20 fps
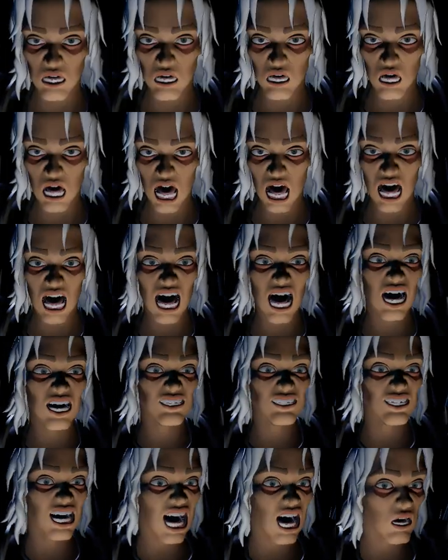Ah,
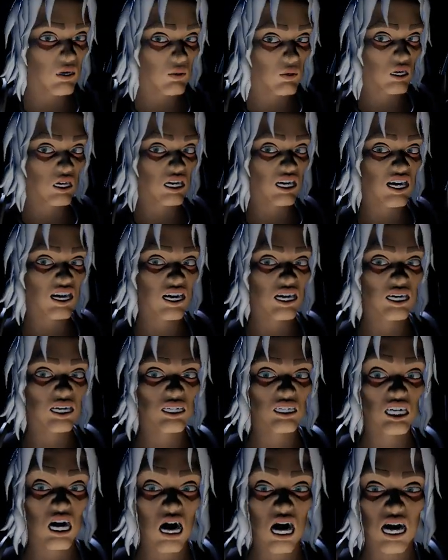Darren.
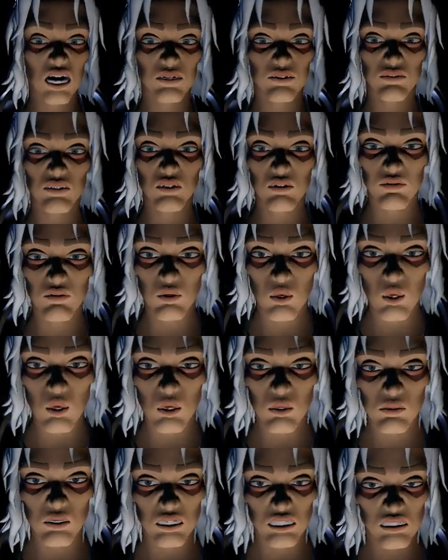Time to
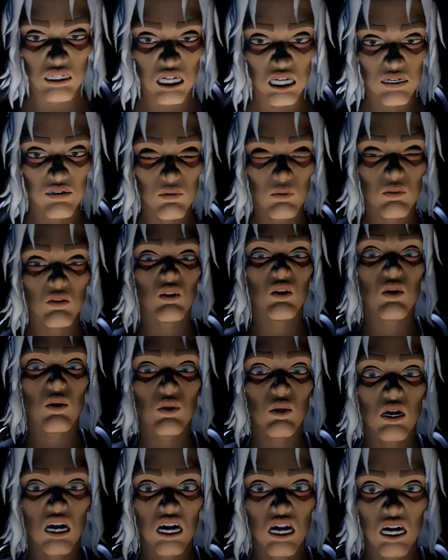fall into level
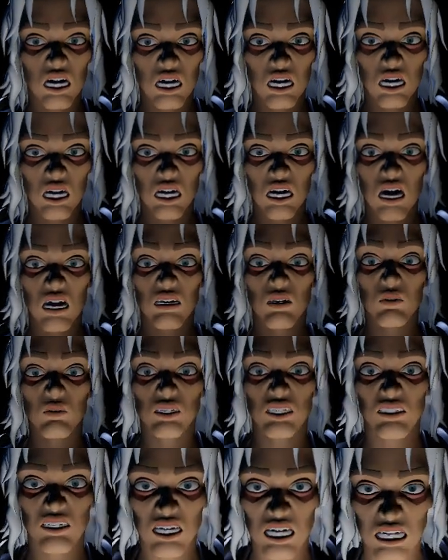2. Are you
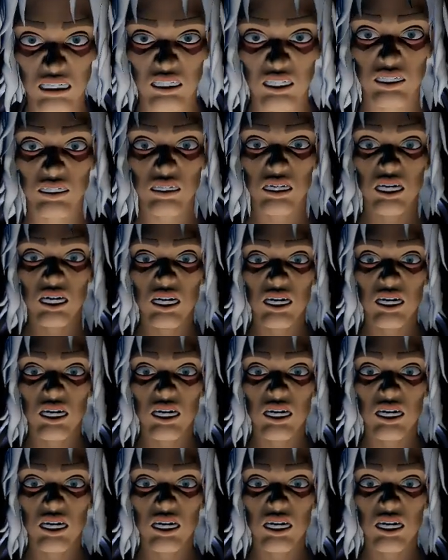excited?